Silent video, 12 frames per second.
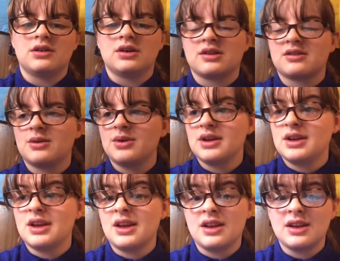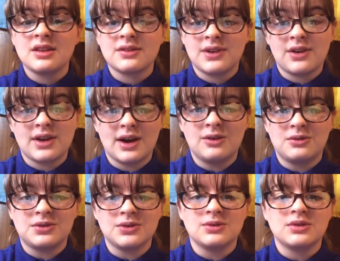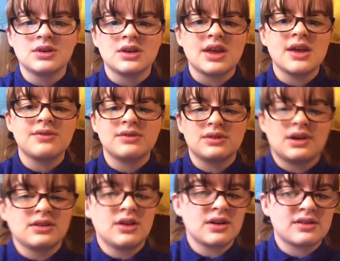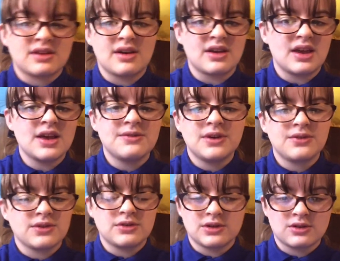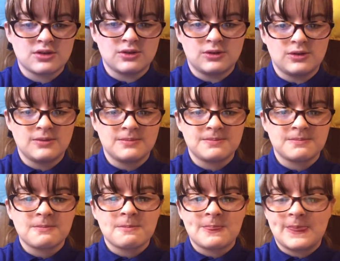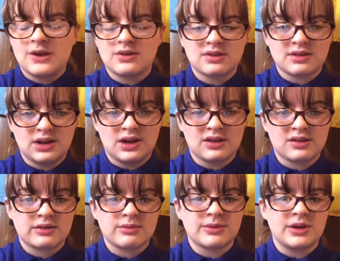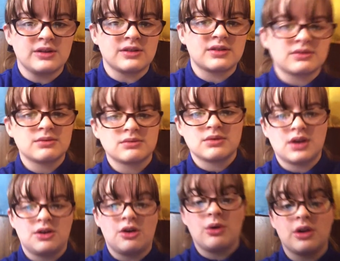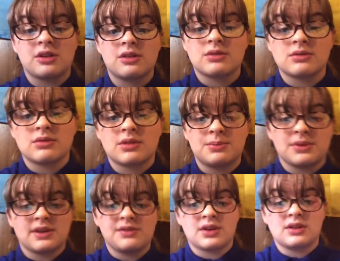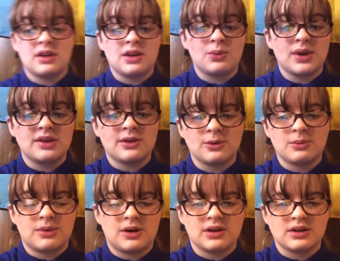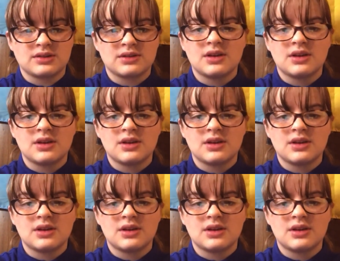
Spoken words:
So it is very helpful. And like I say, even if you're unsure, you can still ask, because I know us specifically, we don't mind.